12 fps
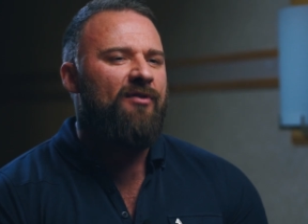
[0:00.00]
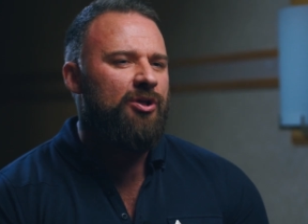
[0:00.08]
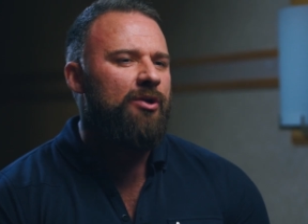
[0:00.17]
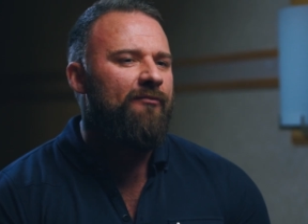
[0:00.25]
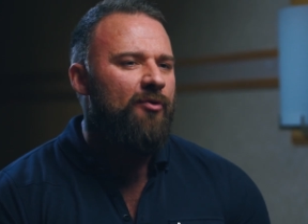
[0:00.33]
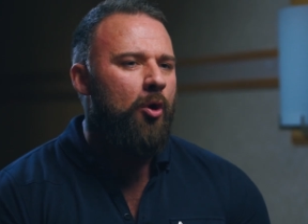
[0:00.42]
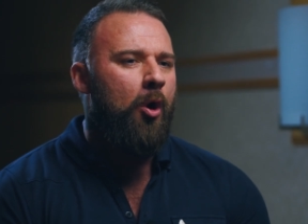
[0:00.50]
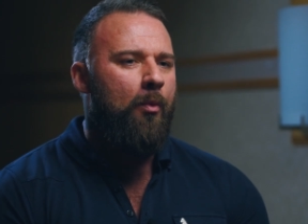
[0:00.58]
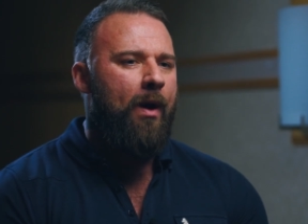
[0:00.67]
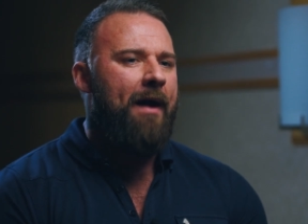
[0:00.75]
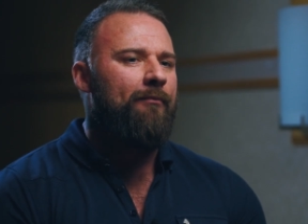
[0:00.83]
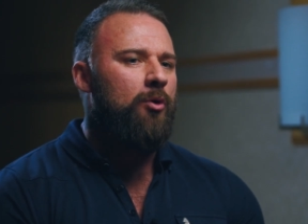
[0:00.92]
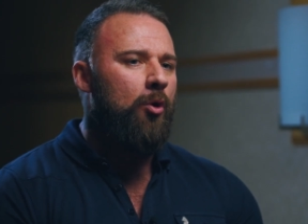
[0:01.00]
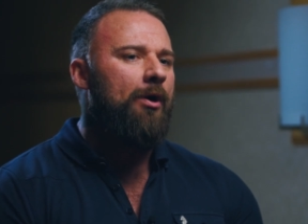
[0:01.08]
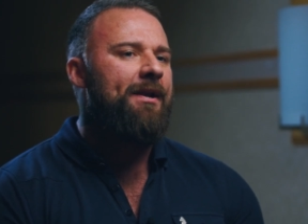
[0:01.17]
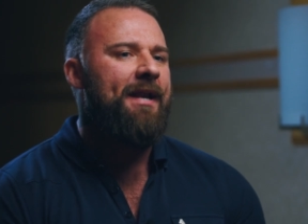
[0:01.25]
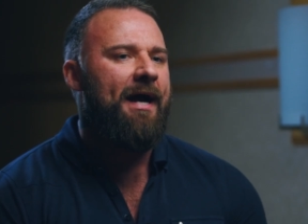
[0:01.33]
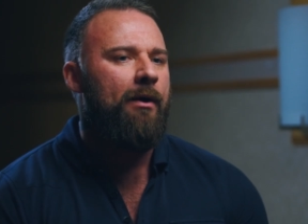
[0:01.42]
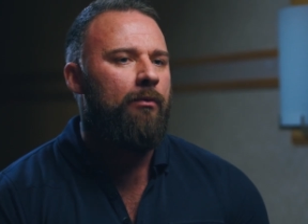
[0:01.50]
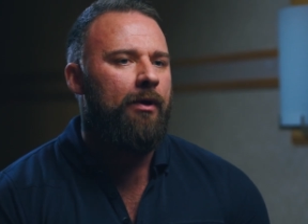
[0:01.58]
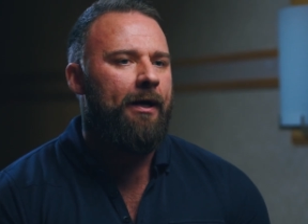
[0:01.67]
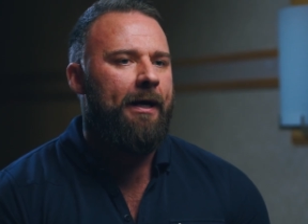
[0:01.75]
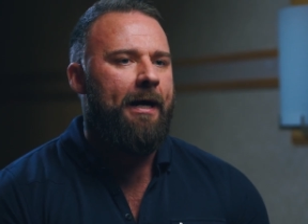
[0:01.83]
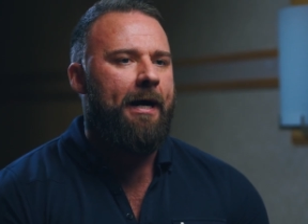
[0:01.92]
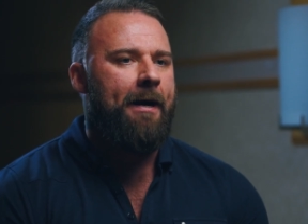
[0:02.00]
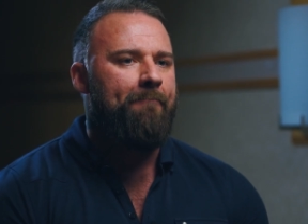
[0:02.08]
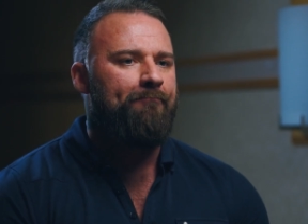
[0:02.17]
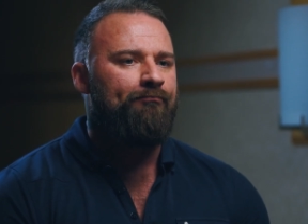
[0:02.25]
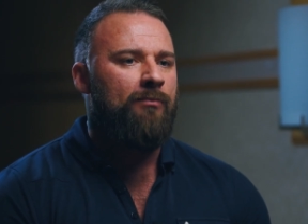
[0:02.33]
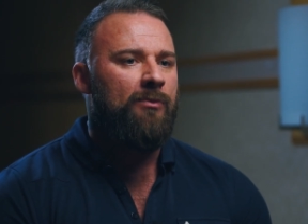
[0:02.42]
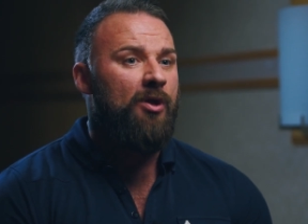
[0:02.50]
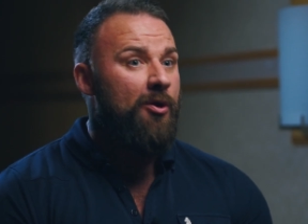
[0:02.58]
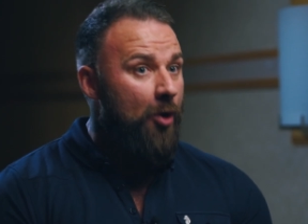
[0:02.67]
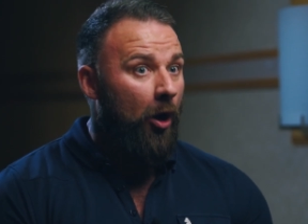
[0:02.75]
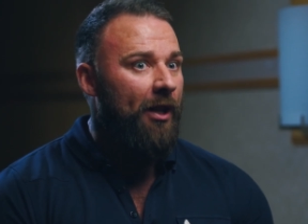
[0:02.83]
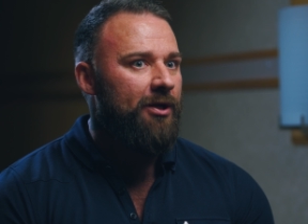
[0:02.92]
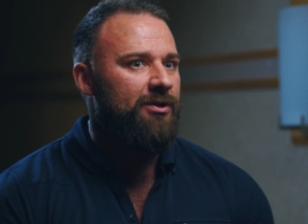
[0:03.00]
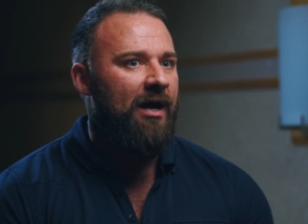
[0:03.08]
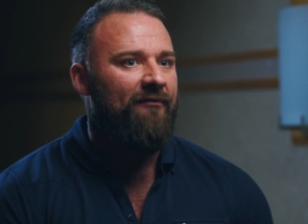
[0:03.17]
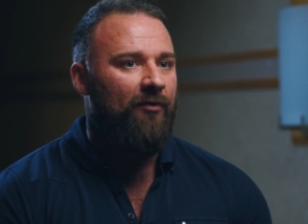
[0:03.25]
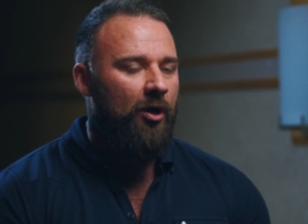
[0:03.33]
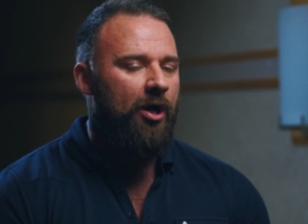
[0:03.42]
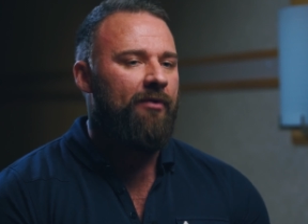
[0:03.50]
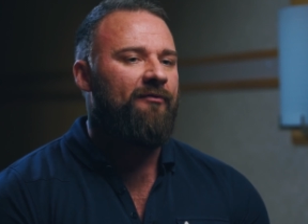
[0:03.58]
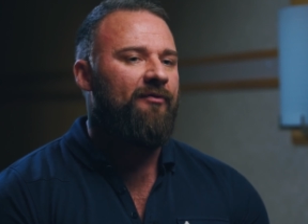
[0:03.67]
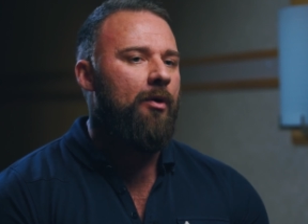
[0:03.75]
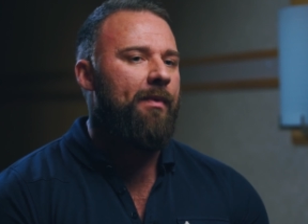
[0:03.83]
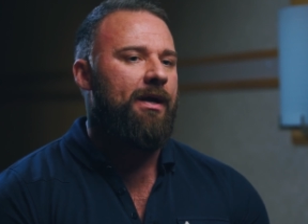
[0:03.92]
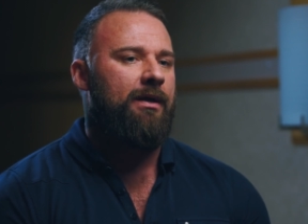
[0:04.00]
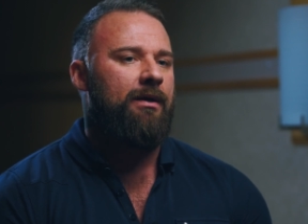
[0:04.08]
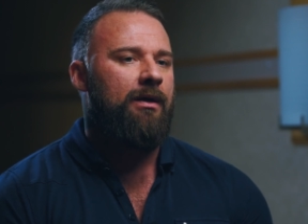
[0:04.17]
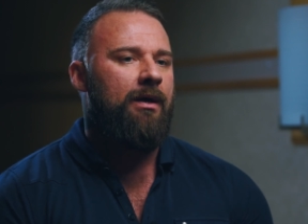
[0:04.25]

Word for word: vision of knowing where I'm going now, the knowledge that I've learned from it,